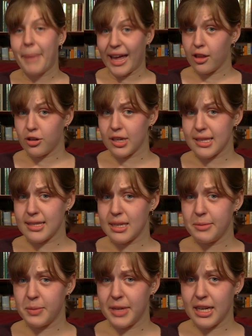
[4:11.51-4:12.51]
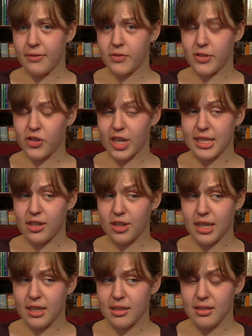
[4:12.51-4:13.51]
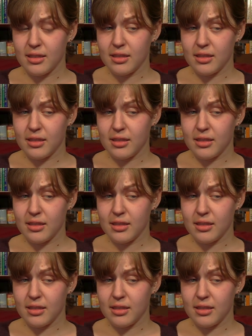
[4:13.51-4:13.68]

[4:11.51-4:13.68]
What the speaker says: Paler doesn't seem to be enough of a criteria.